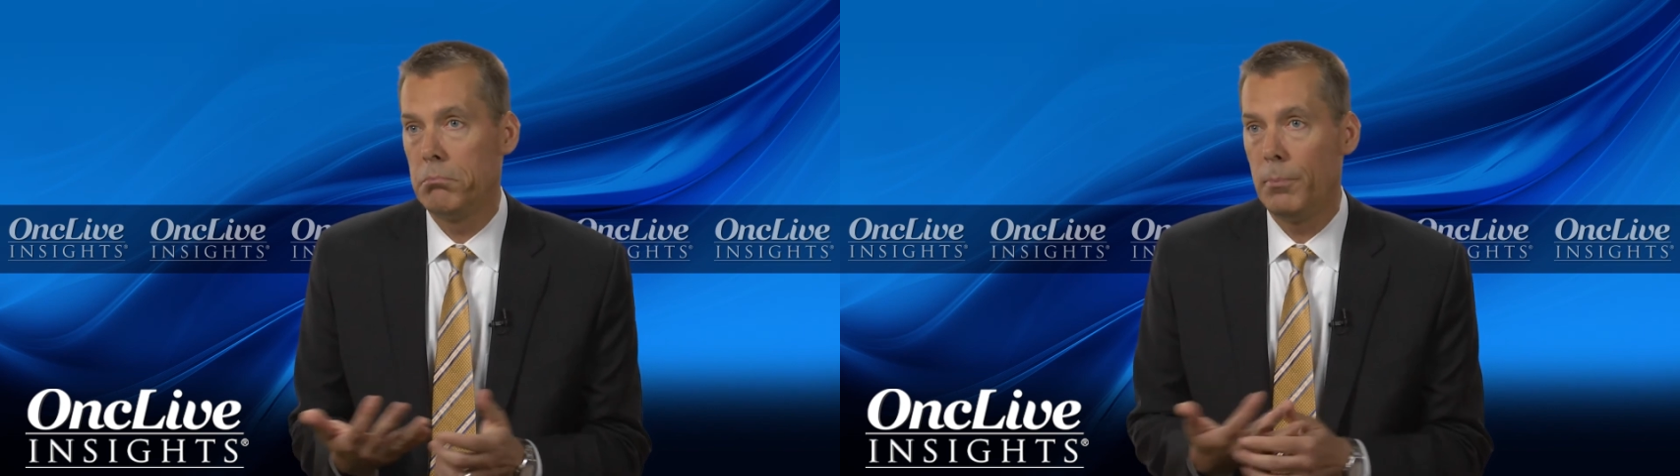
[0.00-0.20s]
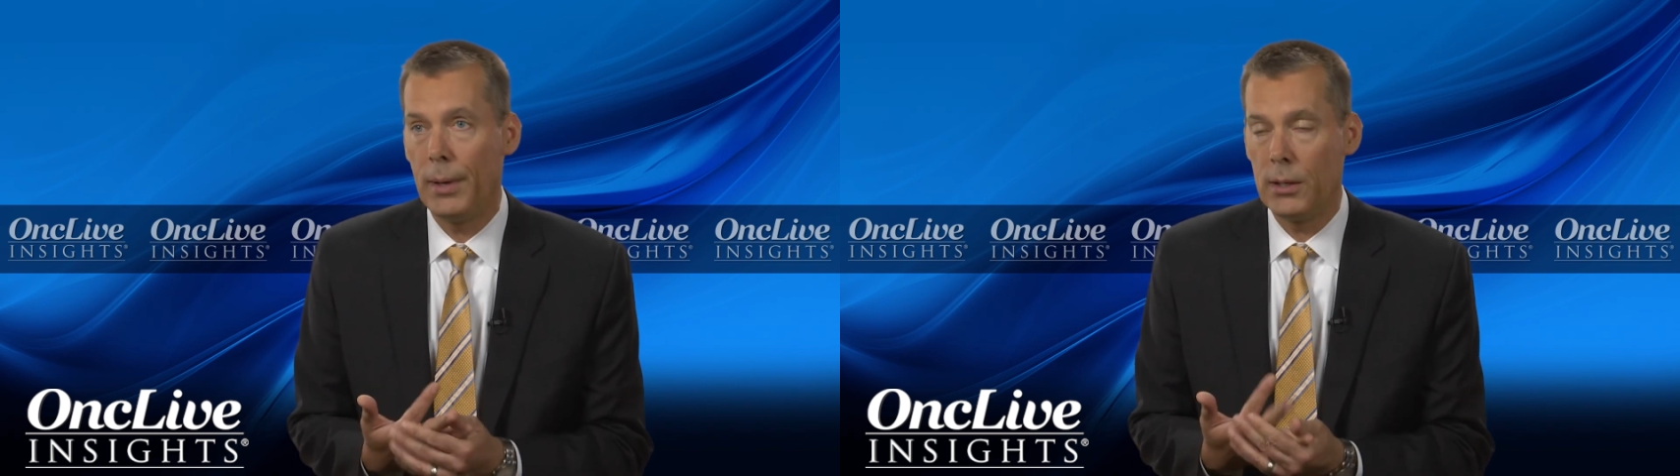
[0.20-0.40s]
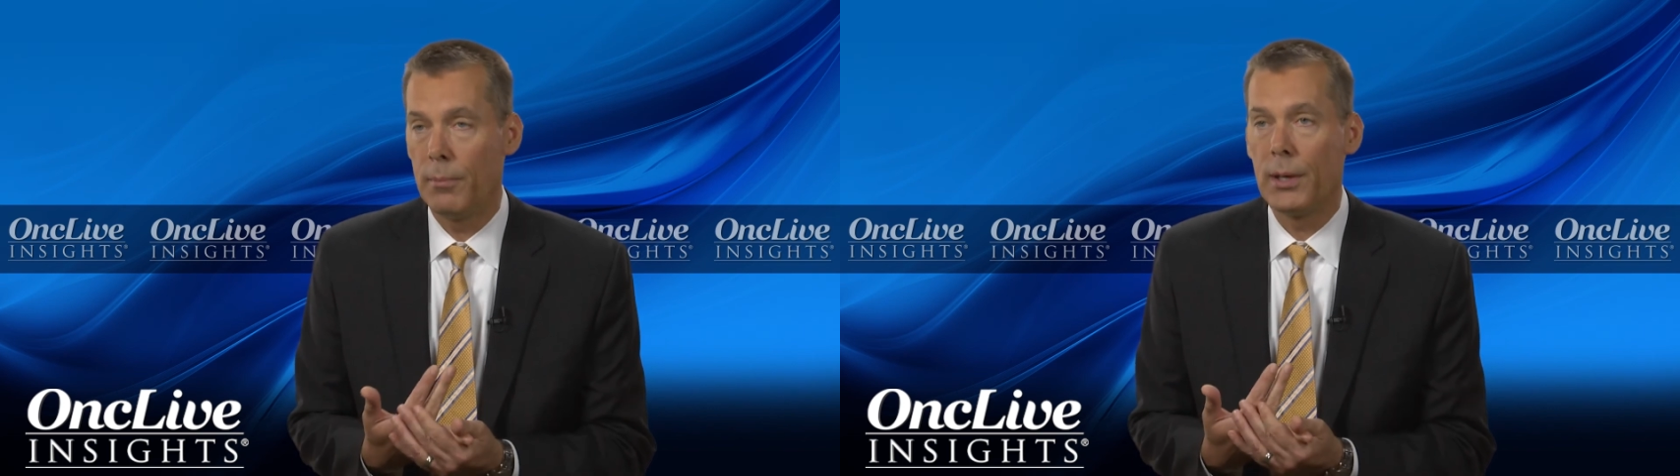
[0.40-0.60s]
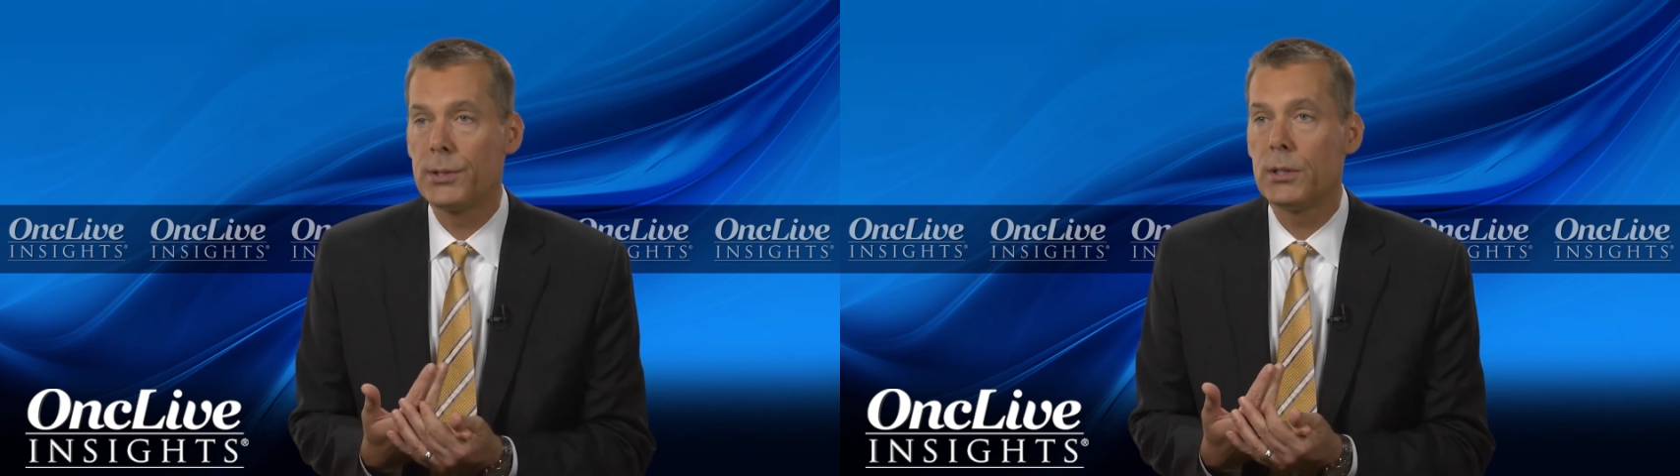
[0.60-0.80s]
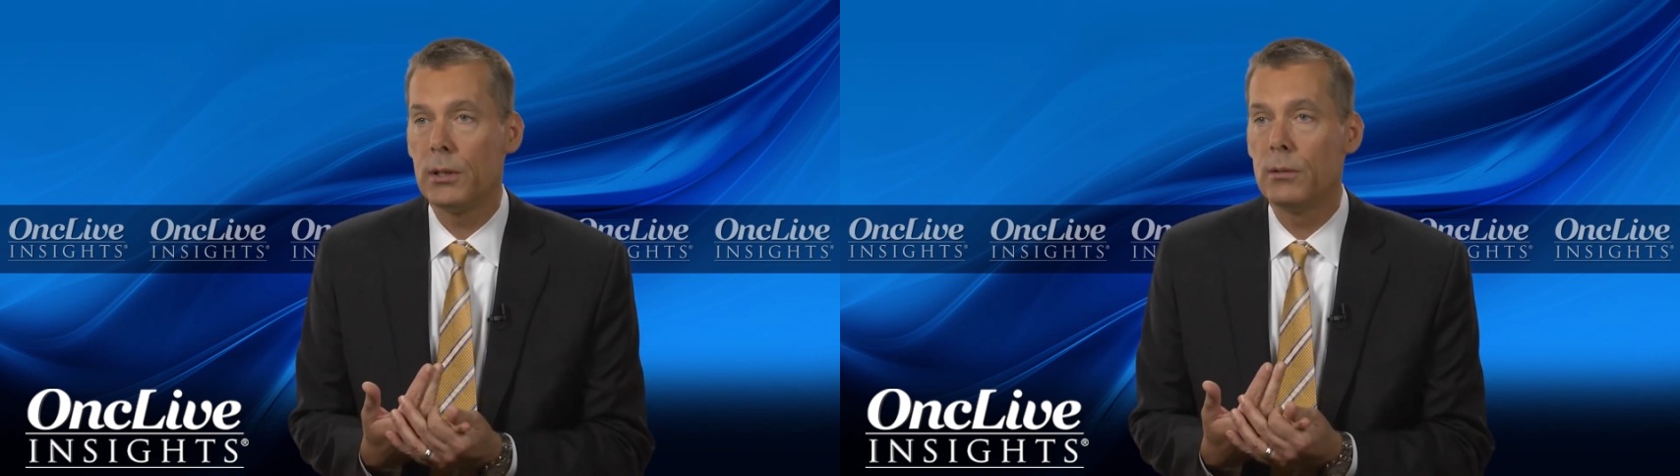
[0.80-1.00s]

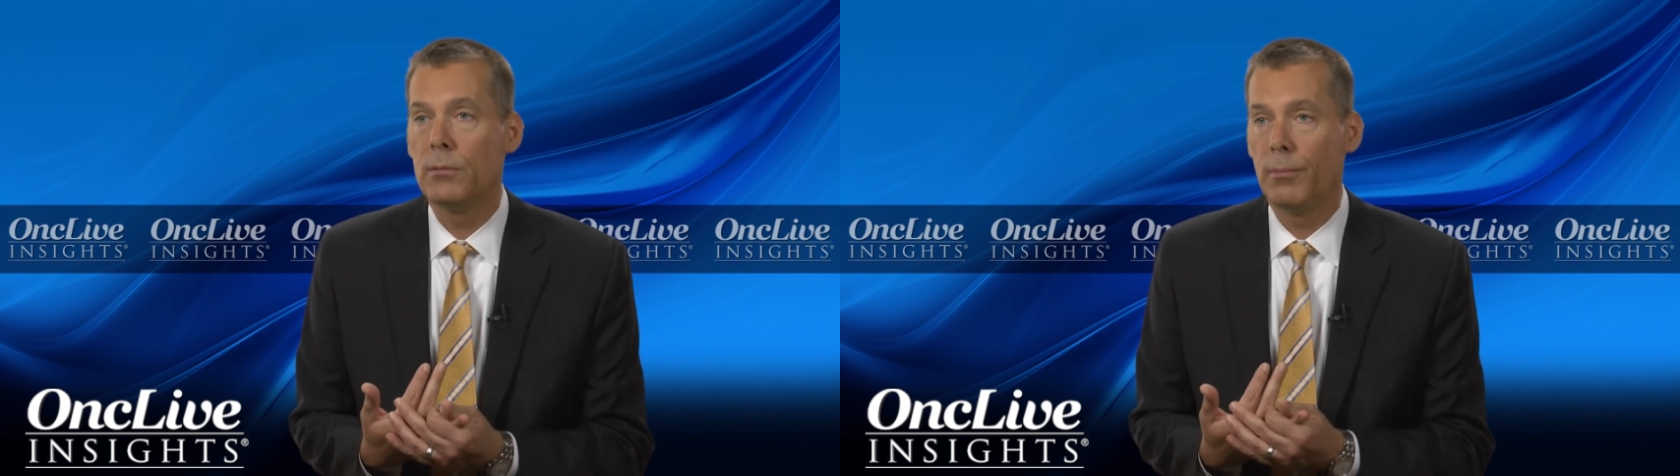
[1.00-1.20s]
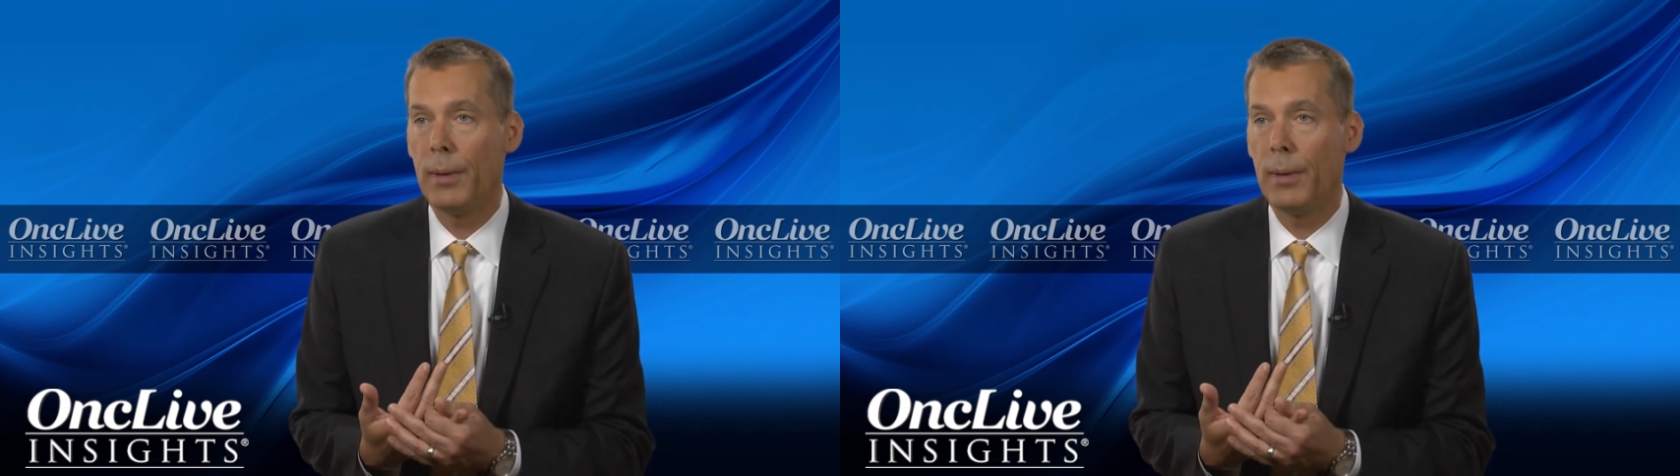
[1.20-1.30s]
bendamustine